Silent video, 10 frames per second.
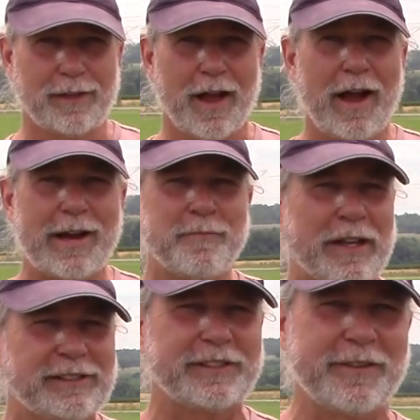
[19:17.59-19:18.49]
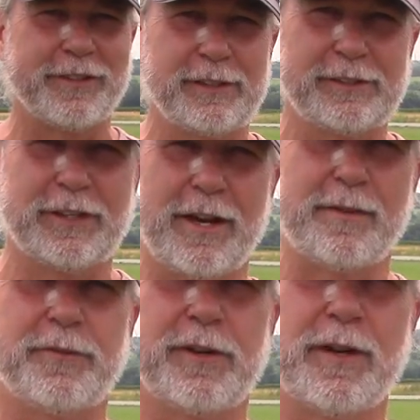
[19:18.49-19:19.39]
Hi, I'm Matt Steffens.
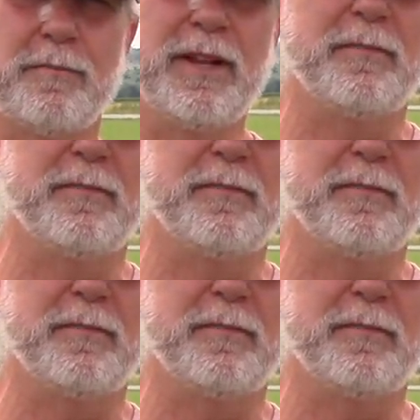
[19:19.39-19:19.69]
I'm from